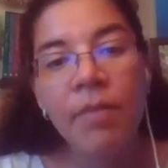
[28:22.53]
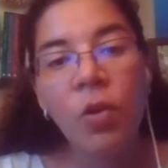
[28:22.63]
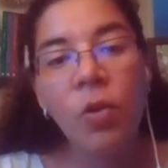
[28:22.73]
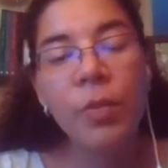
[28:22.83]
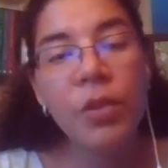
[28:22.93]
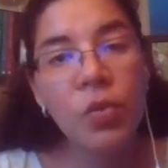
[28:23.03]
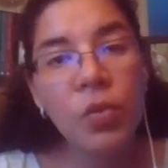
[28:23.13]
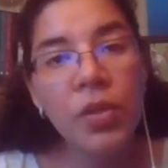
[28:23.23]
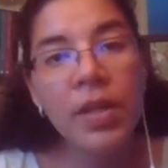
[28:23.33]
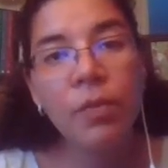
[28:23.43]
Corpus
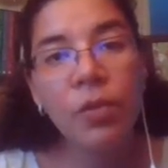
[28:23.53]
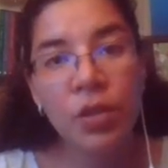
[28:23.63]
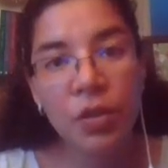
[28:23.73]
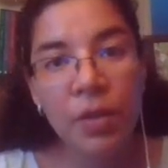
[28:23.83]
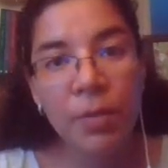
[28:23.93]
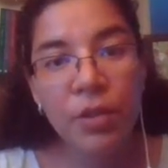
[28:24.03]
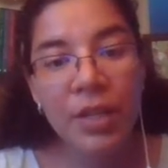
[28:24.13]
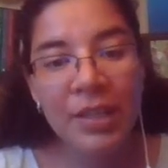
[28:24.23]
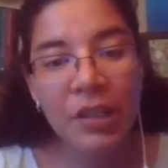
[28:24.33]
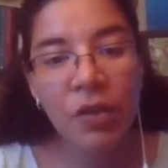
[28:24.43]
luteum will secrete
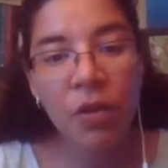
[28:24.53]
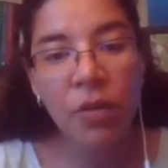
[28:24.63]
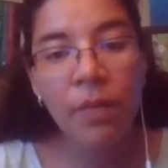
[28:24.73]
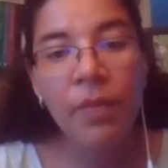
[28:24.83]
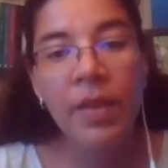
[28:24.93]
progesterone.